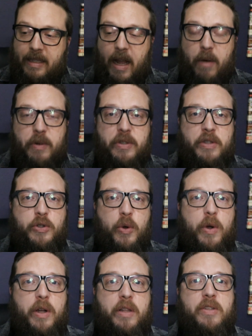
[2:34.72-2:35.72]
I was
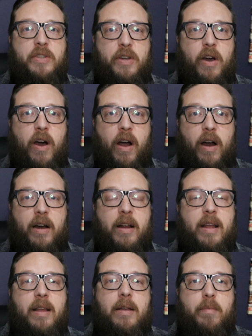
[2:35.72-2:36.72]
enjoying the cigar,
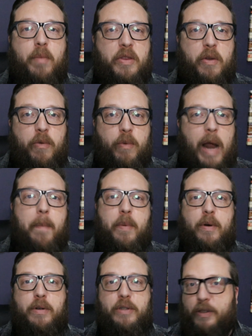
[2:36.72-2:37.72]
but the
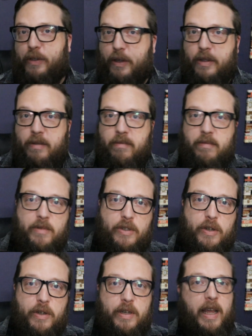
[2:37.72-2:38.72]
wrapper just couldn't
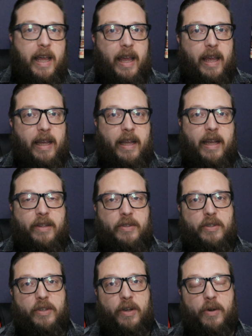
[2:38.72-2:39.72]
hang, and
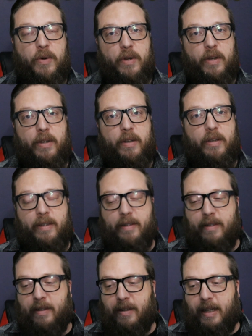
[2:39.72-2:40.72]
so
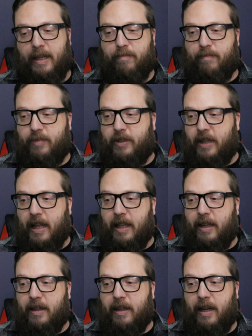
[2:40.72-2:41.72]
I'm
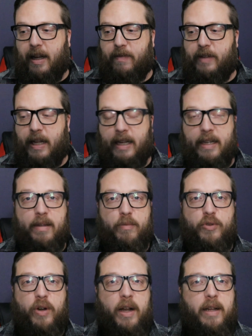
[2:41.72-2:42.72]
sadly gonna have to, because I'm
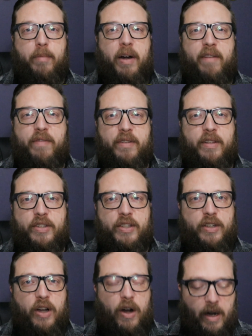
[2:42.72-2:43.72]
trying to puff on the
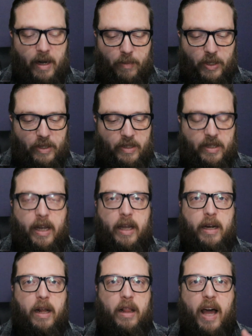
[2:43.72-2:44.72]
cigar and I'm just
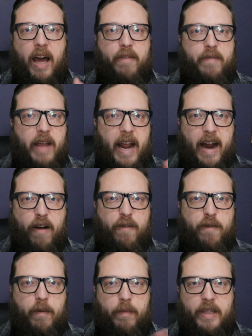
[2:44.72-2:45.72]
sucking a lot of air
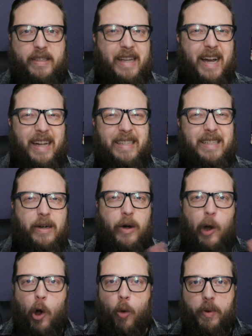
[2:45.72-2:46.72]
from the sides that
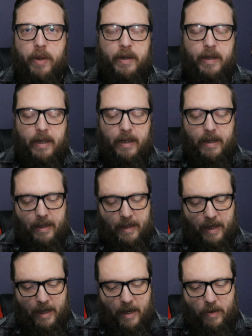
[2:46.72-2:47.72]
are open.
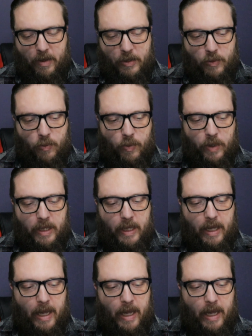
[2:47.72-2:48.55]
There's really